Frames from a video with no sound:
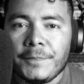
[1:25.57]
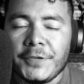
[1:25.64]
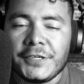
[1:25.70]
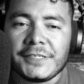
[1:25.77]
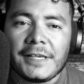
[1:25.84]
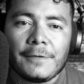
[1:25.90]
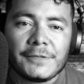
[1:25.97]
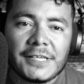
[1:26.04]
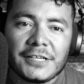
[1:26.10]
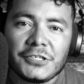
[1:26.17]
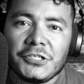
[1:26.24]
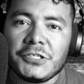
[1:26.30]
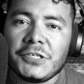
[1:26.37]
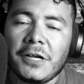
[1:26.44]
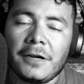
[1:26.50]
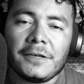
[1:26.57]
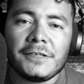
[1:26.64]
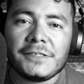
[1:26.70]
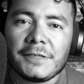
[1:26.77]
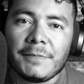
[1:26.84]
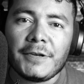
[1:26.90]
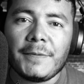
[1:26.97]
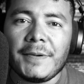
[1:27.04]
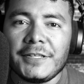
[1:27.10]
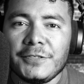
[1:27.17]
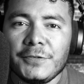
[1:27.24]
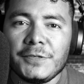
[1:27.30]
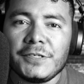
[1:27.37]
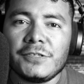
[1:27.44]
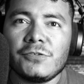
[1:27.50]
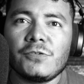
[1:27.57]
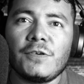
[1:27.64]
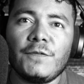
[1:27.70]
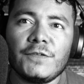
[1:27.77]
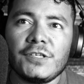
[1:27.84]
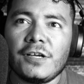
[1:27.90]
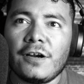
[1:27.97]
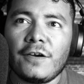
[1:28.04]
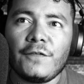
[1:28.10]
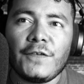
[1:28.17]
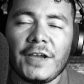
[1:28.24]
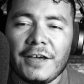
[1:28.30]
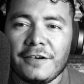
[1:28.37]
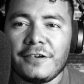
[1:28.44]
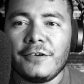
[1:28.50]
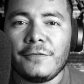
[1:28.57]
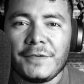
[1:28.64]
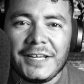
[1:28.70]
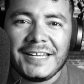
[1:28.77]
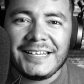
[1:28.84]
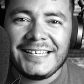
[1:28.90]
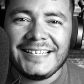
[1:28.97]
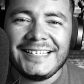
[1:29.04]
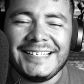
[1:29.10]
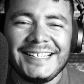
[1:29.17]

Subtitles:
because I was actually talking to somebody about doing street photography out in the rain.